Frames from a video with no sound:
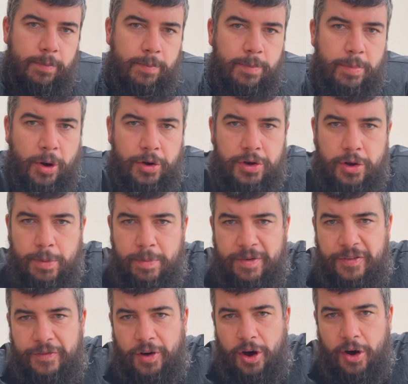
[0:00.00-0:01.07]
Point number
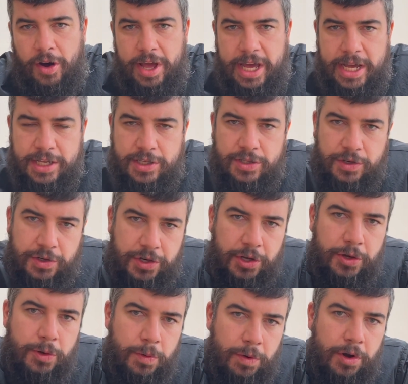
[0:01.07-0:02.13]
four is
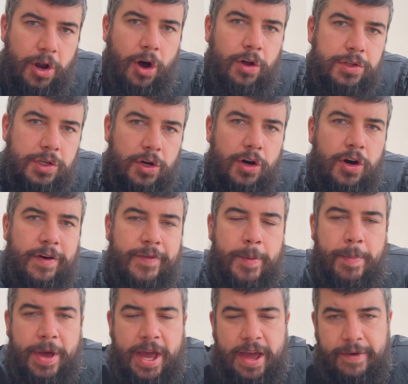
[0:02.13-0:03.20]
do not
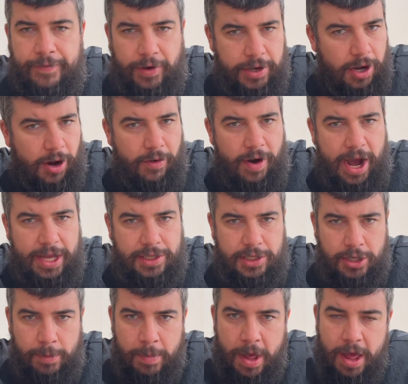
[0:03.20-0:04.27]
overpay for your
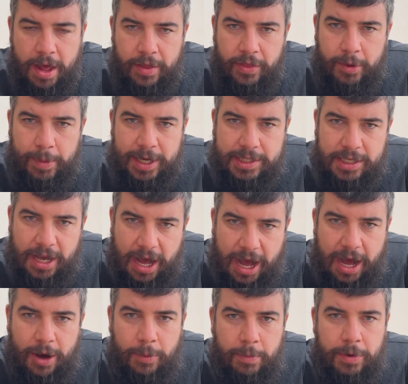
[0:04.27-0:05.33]
item no matter
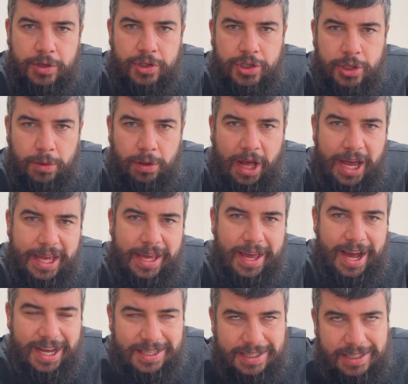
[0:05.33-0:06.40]
how much you like
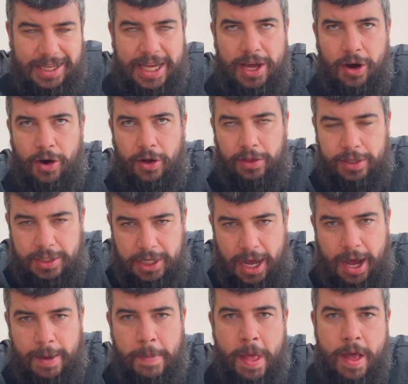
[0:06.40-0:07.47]
it. I see it all the
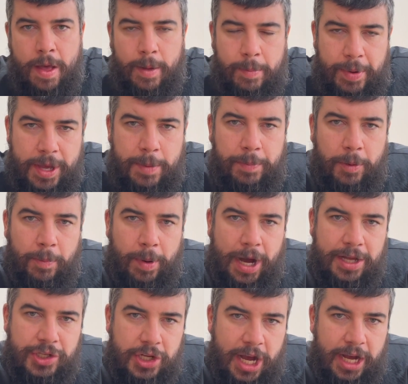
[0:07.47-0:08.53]
time. People
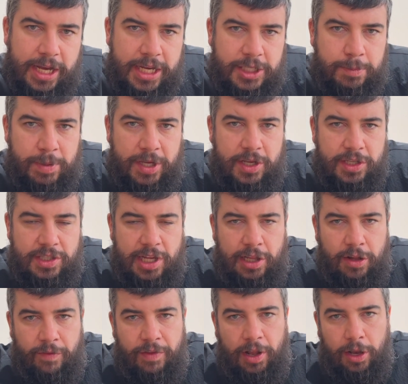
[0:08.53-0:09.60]
buy jackets because they
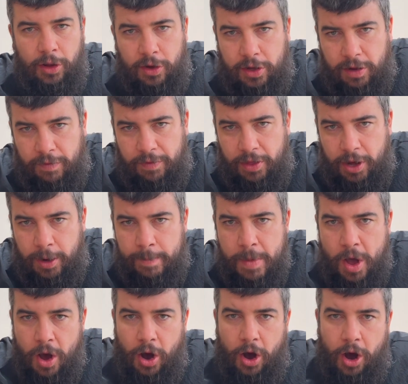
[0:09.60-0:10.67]
love the look of
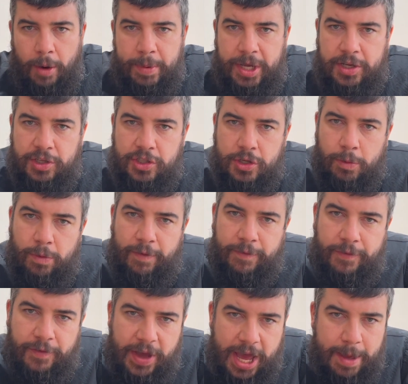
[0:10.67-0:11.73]
them or because someone
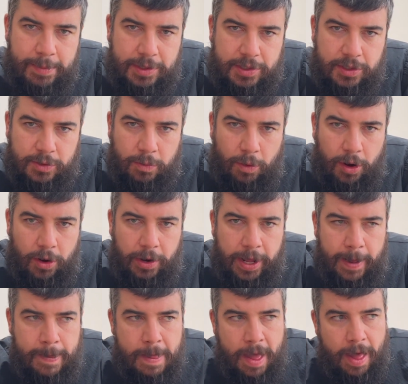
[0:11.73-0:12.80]
famous has worn
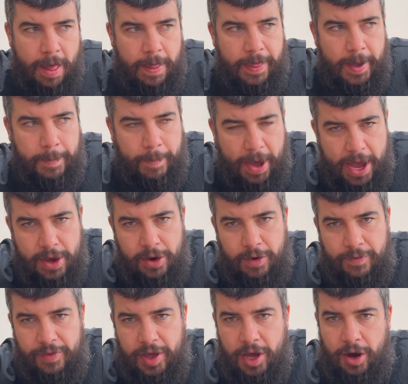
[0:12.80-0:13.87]
it. They pay
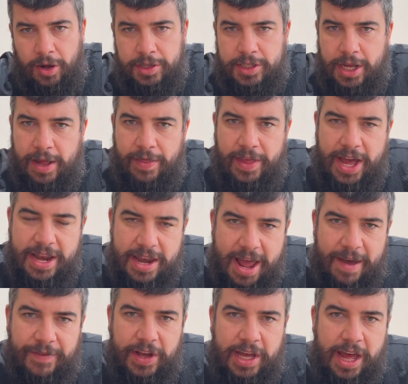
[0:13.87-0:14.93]
over the odds and they
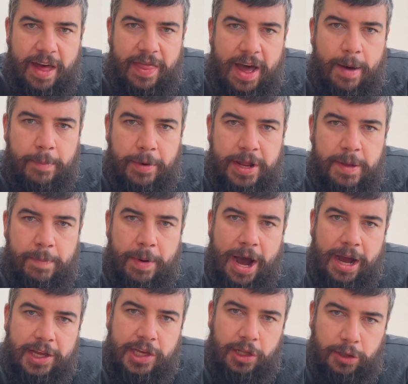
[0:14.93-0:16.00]
never get that money
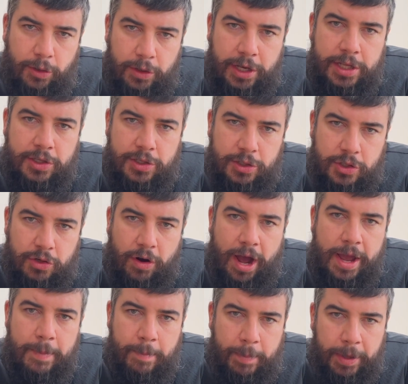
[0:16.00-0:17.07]
back. You're looking to
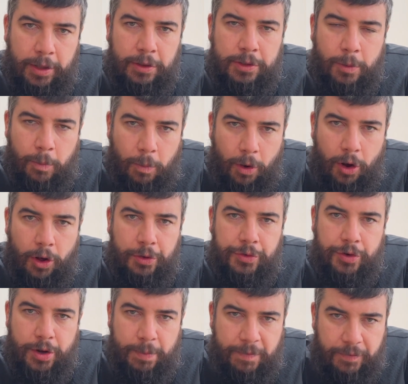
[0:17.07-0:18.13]
try and build a
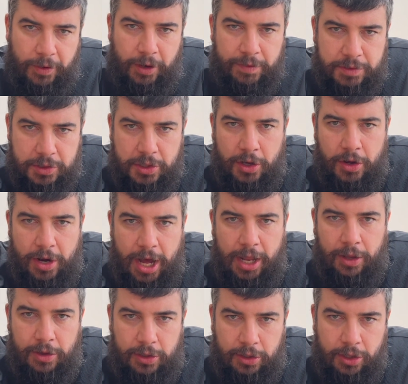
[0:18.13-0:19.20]
wardrobe full of Stone
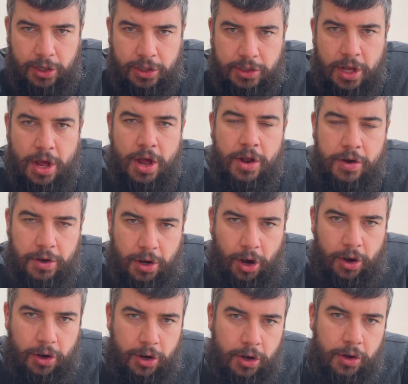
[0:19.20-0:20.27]
Island clothes,
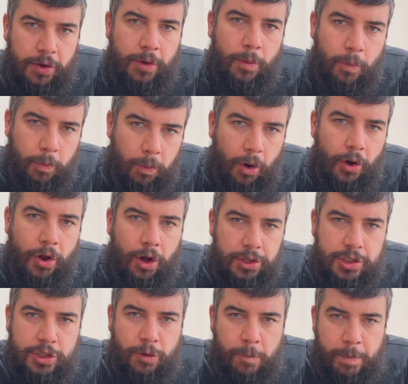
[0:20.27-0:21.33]
not own one
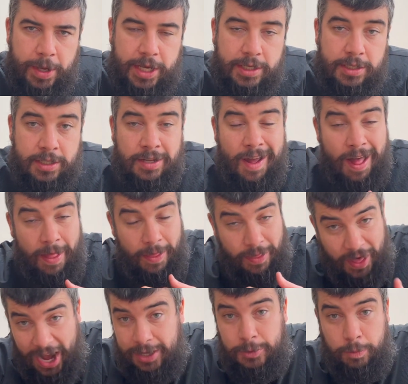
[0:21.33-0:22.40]
or two pieces.
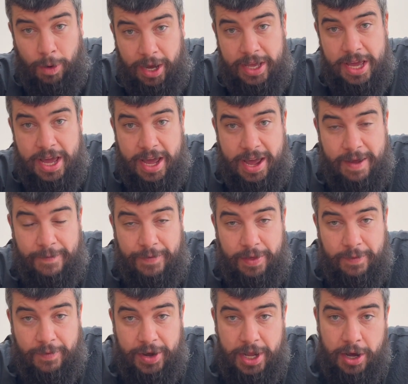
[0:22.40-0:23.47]
That's why you're here for
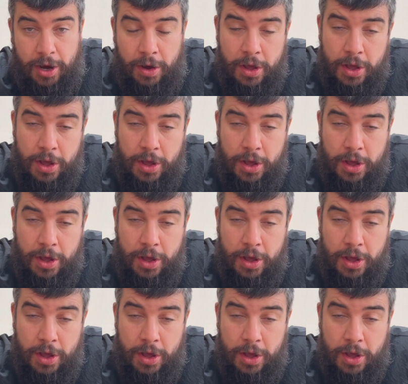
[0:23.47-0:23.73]
the video.